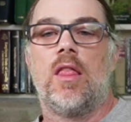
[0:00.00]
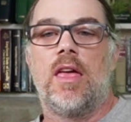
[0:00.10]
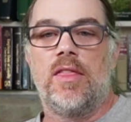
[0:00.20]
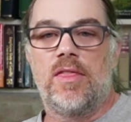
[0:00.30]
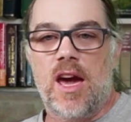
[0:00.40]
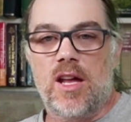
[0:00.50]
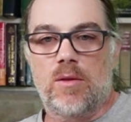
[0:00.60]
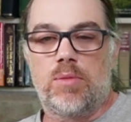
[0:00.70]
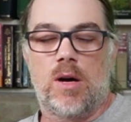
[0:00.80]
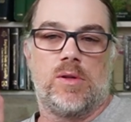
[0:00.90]
in
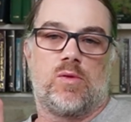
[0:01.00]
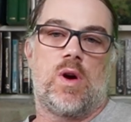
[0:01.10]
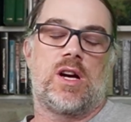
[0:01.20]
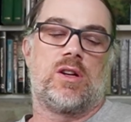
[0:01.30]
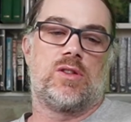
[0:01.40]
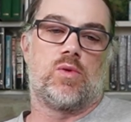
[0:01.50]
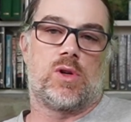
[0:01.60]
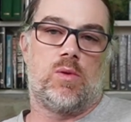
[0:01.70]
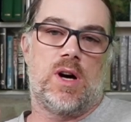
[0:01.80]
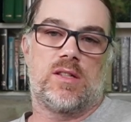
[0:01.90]
that public records
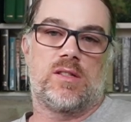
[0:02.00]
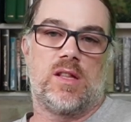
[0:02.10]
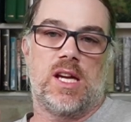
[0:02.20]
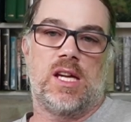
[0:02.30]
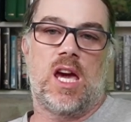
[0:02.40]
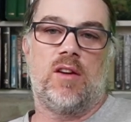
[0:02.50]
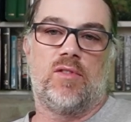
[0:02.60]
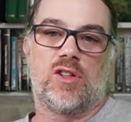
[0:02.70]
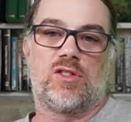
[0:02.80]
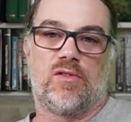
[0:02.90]
request, they gave
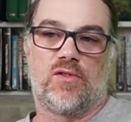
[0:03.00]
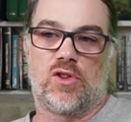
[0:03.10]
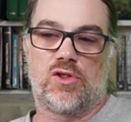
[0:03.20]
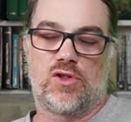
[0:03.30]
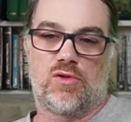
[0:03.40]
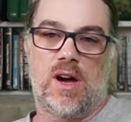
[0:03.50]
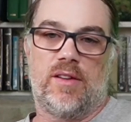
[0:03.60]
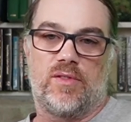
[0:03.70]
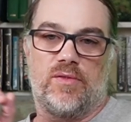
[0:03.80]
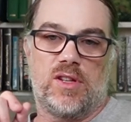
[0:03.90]
us the first
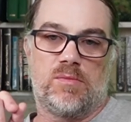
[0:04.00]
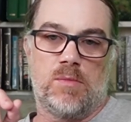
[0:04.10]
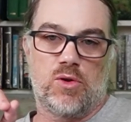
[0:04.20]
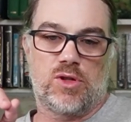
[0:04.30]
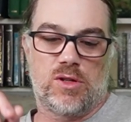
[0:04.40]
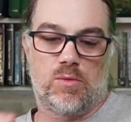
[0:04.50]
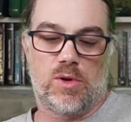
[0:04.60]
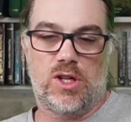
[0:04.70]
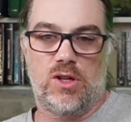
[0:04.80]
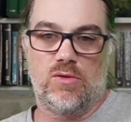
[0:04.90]
draft of his motion to
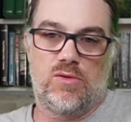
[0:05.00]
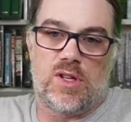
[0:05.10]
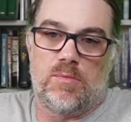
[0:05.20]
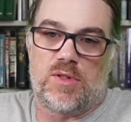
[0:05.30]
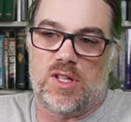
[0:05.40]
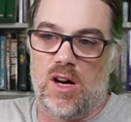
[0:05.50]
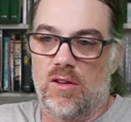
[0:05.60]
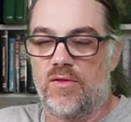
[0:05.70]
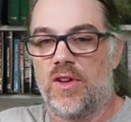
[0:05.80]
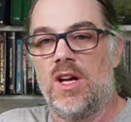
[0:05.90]
recuse
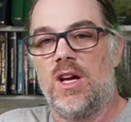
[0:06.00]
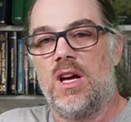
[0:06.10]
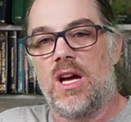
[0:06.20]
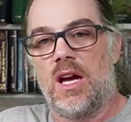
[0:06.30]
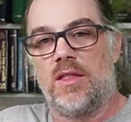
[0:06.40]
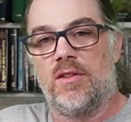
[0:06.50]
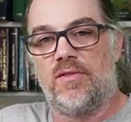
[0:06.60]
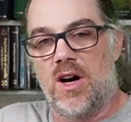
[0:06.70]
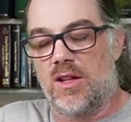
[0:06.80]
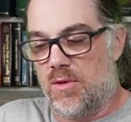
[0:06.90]
himself in the
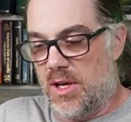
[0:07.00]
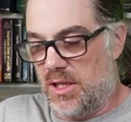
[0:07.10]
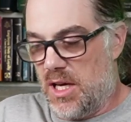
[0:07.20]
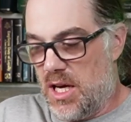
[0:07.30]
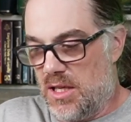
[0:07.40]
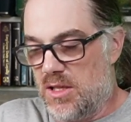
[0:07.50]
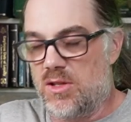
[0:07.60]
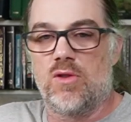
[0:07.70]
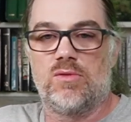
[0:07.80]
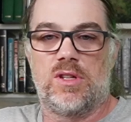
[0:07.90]
Folleron case, his
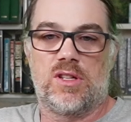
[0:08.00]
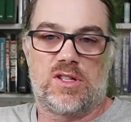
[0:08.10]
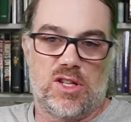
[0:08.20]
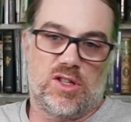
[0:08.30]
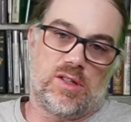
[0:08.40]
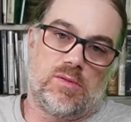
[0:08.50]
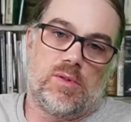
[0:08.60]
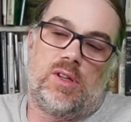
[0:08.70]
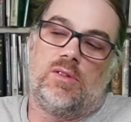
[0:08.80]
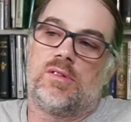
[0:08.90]
own decision to
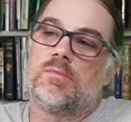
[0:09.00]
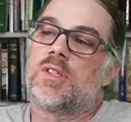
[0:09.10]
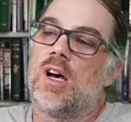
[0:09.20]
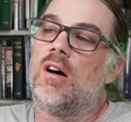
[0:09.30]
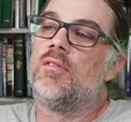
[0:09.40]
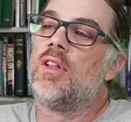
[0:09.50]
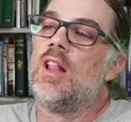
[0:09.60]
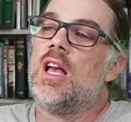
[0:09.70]
recuse himself.